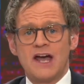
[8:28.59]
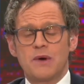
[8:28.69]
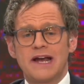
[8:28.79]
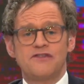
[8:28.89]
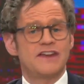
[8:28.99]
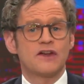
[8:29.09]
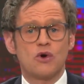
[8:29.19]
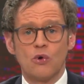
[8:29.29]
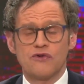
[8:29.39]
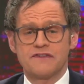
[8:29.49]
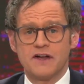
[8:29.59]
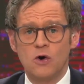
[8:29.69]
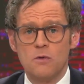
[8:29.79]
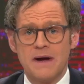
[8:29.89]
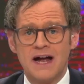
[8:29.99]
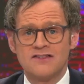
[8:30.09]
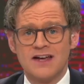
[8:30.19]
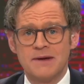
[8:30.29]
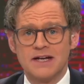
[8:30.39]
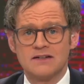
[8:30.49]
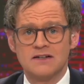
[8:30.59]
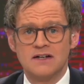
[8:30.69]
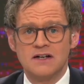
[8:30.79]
airwaves in the course of the whole pandemic,